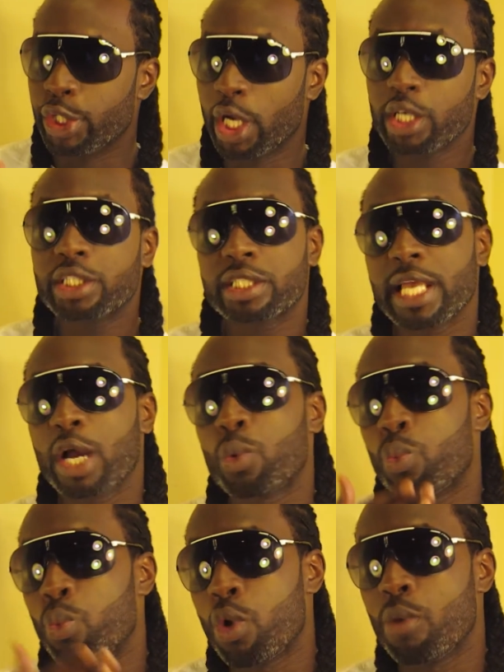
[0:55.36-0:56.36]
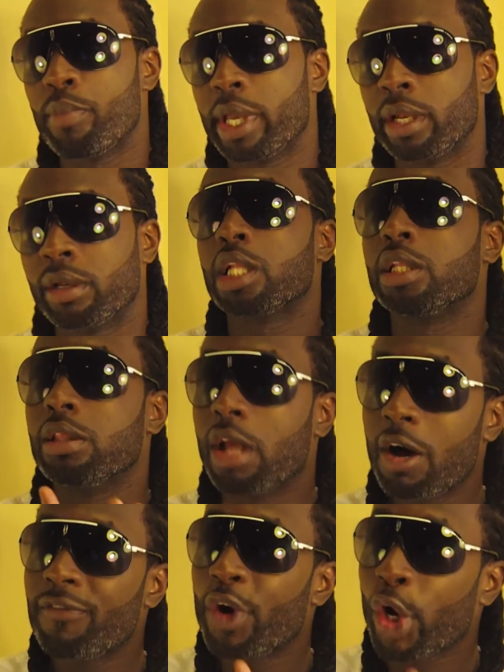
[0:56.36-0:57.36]
does that woman
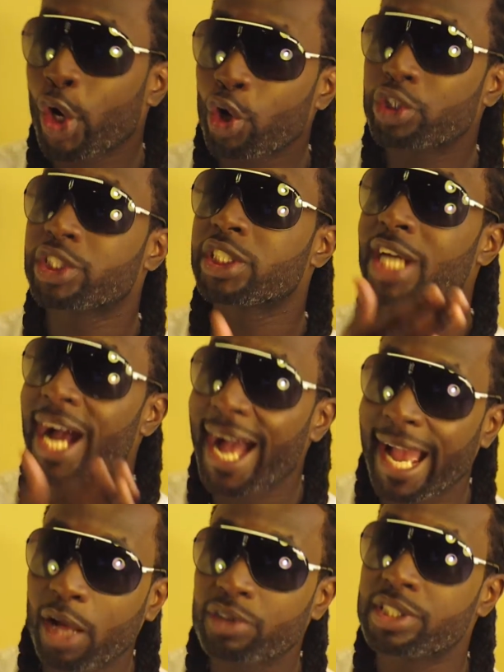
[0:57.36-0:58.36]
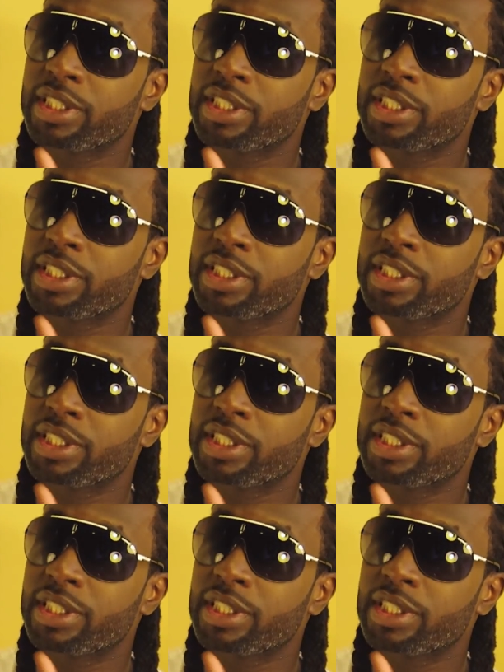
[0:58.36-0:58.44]
love her child